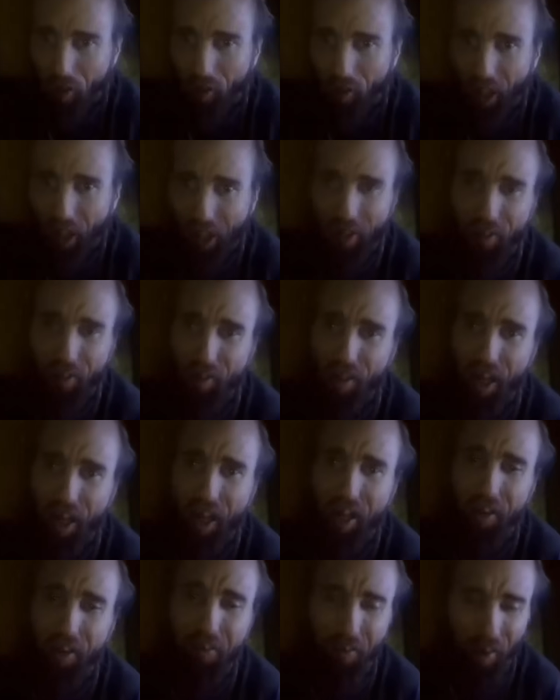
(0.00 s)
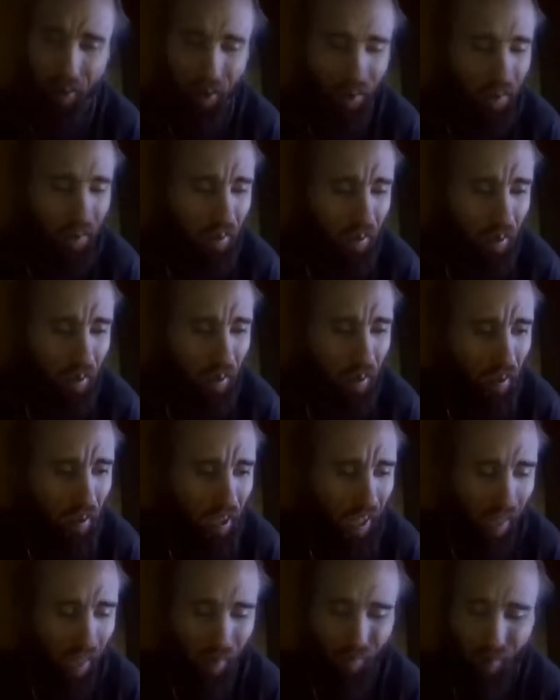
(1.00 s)
It's sad, John
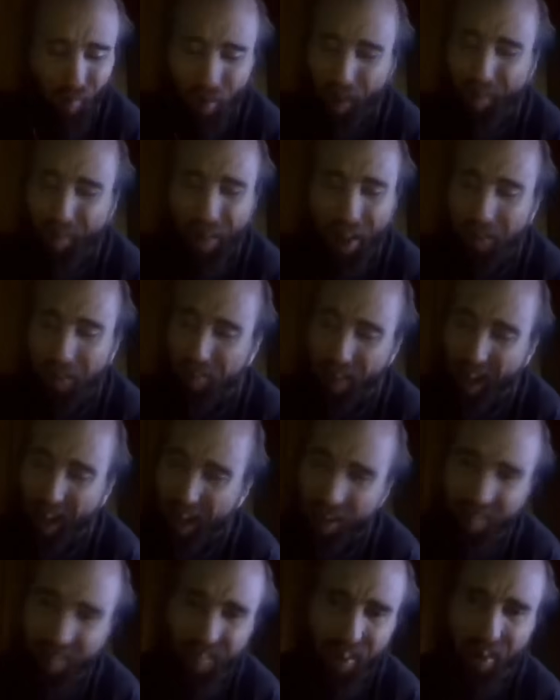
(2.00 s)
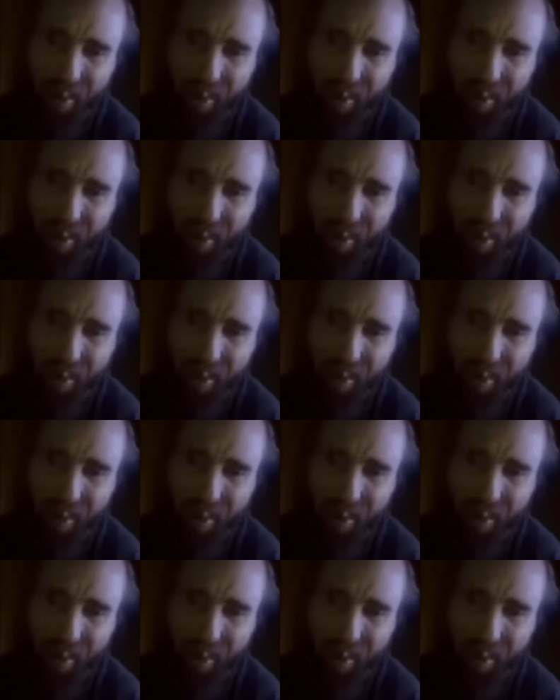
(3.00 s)
and William. I tried to veer